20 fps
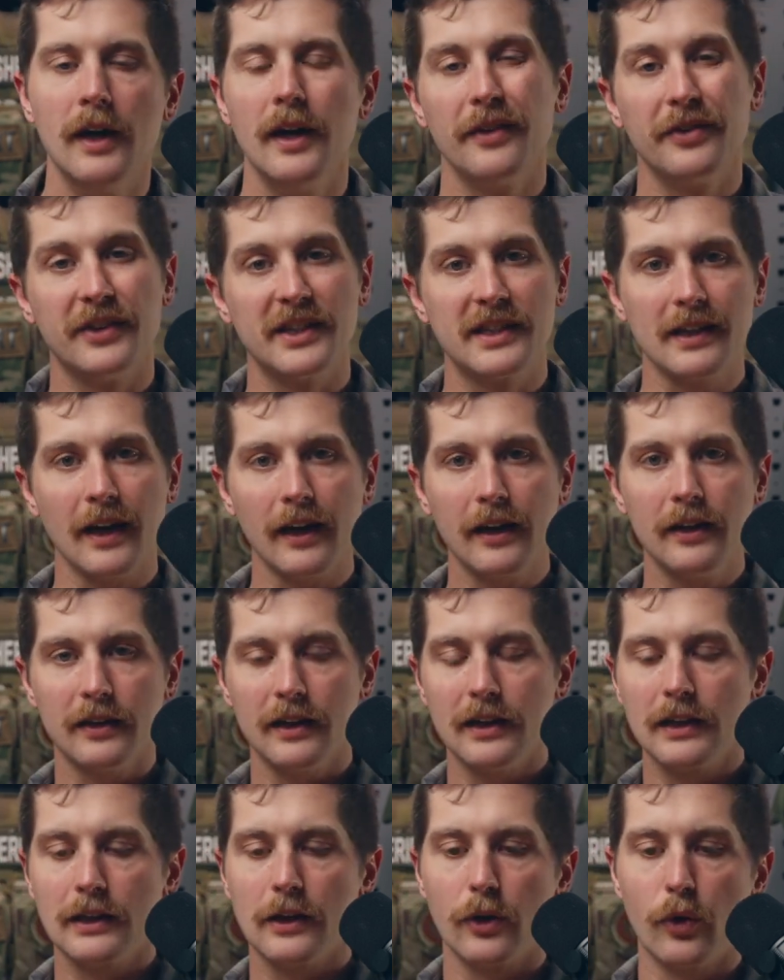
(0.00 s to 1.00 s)
The second
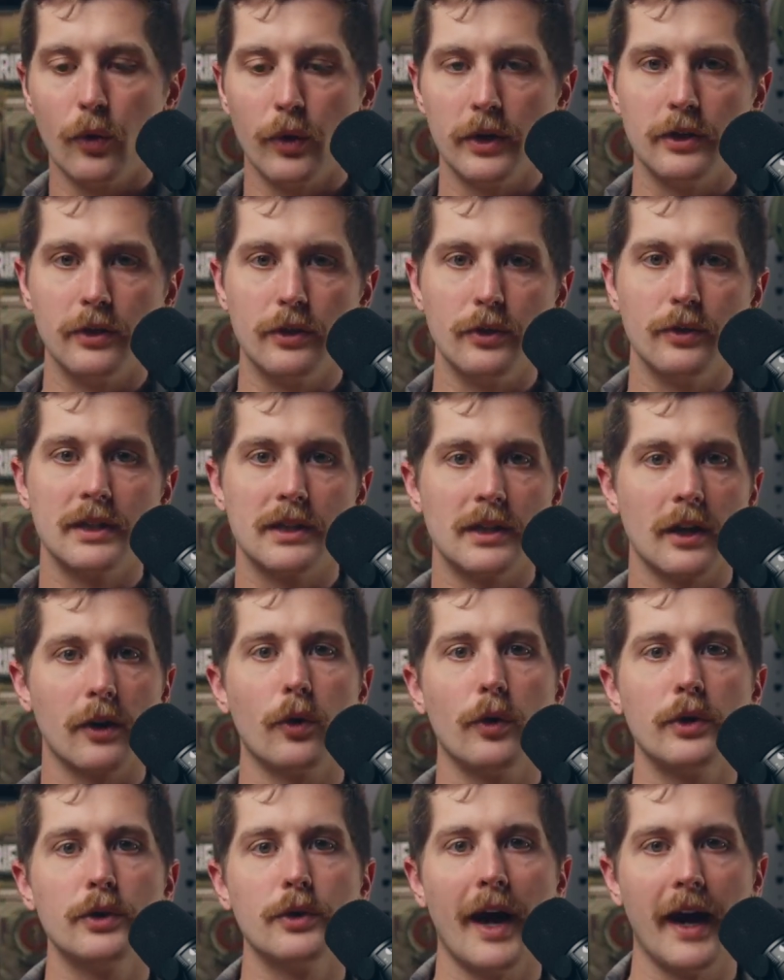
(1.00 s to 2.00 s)
thing they're going to do is they're
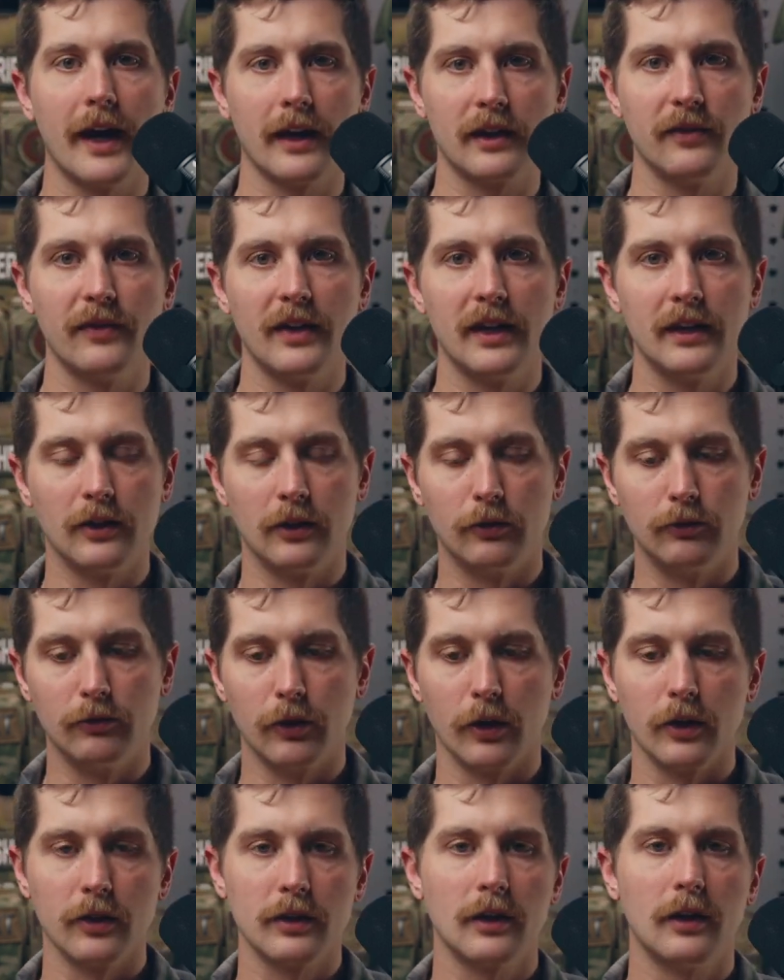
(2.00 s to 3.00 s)
going to activate an
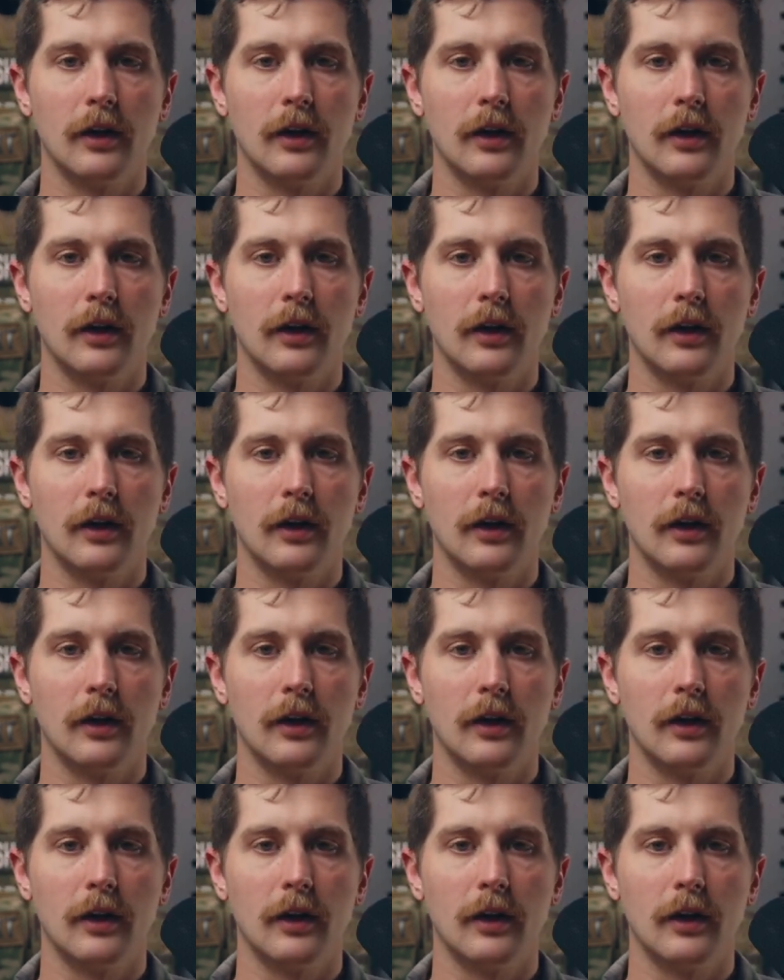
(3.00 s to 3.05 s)
alert.